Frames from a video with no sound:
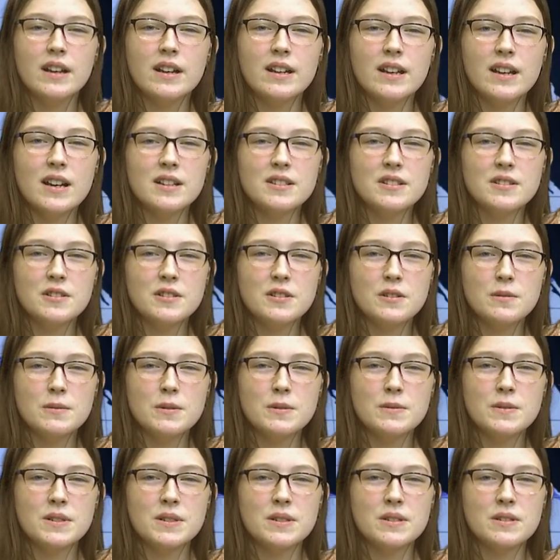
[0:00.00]

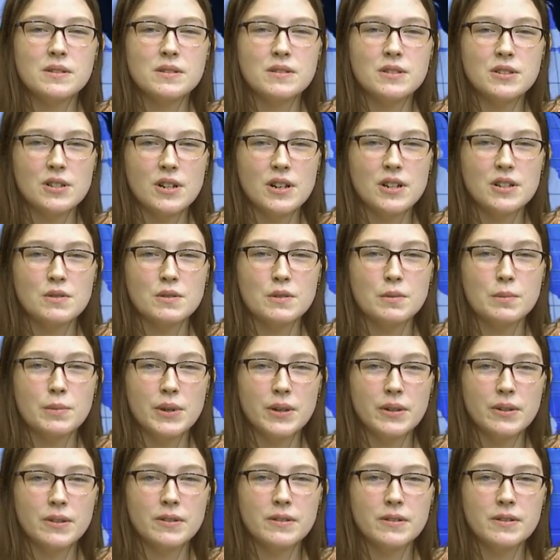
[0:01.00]
Kastenhuber was charged with
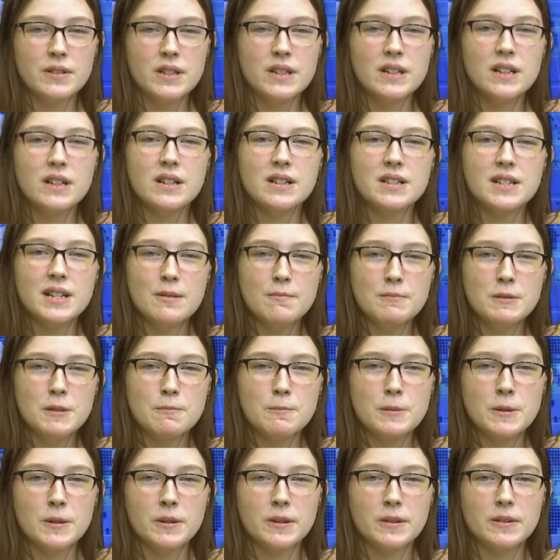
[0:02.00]
burglary, attempted
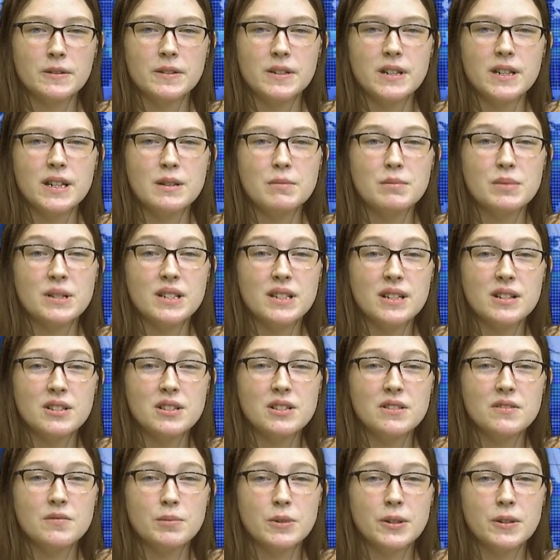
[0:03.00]
burglary, and
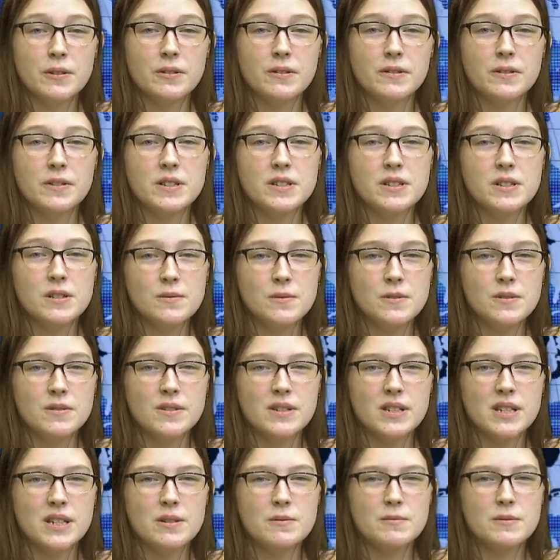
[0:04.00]
possession of burglary
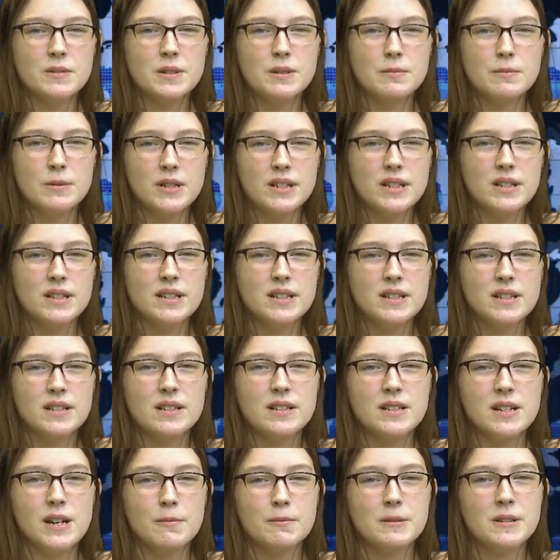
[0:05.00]
tools and was put into the
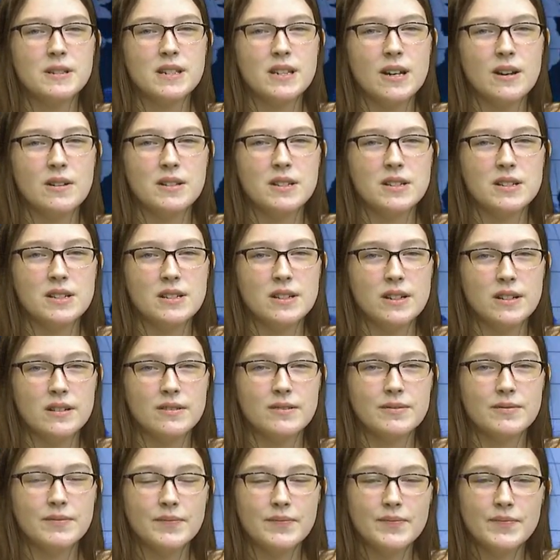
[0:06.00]
Tompkins County Jail.